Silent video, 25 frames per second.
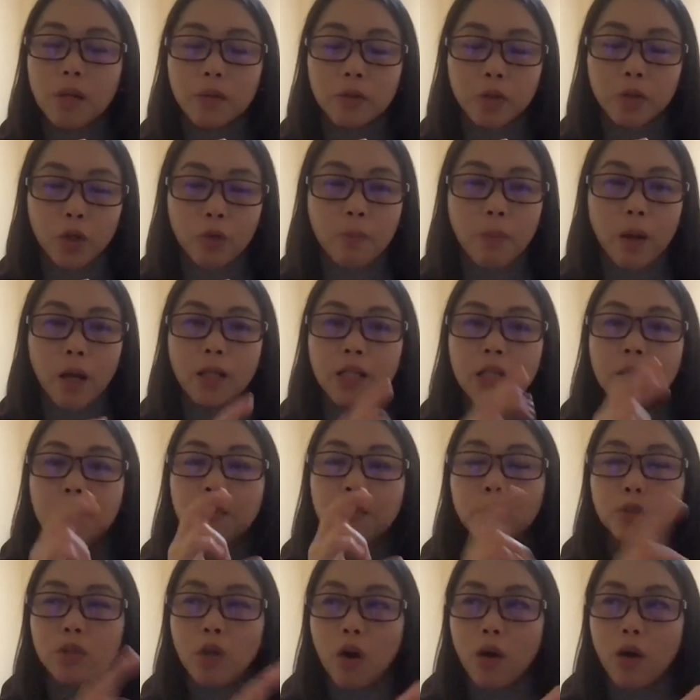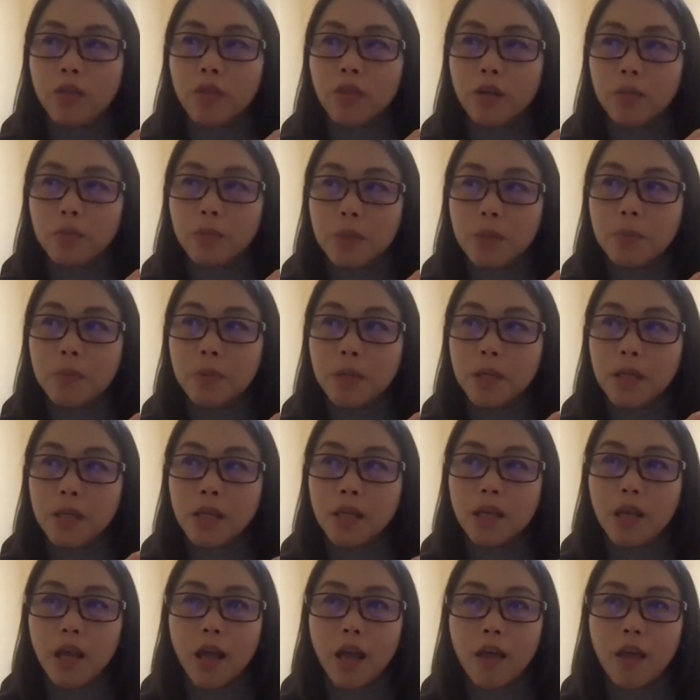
your buddy put on their PPE,